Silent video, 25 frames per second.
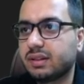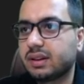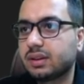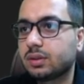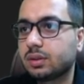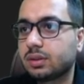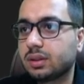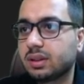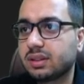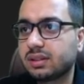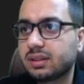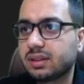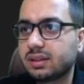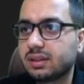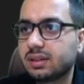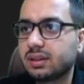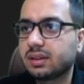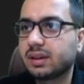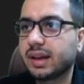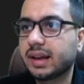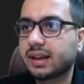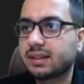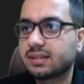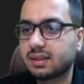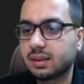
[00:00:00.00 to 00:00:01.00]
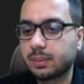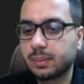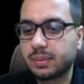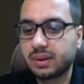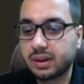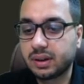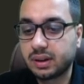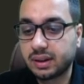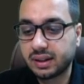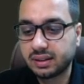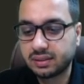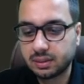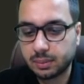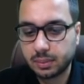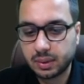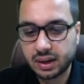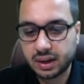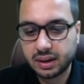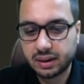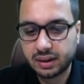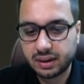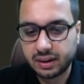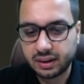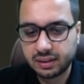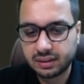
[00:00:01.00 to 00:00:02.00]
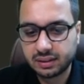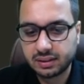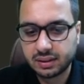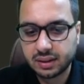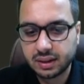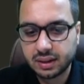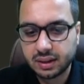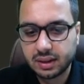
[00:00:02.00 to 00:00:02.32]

So this is a hexadecimal address,